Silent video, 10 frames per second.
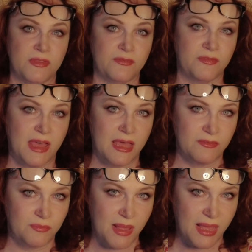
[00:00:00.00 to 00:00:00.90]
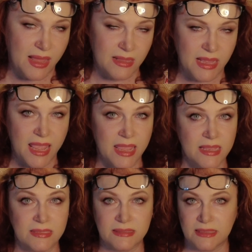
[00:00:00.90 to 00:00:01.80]
5 Mile
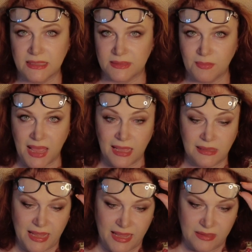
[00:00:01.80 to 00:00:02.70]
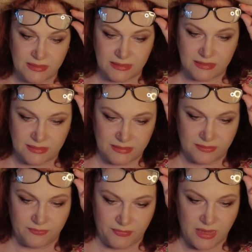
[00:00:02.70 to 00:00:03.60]
and 6 Mile houses,
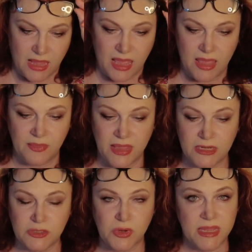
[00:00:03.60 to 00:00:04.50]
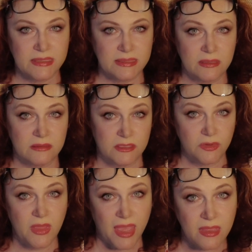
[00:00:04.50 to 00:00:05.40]
and then traced to
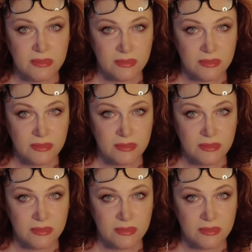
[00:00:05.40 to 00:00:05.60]
the houses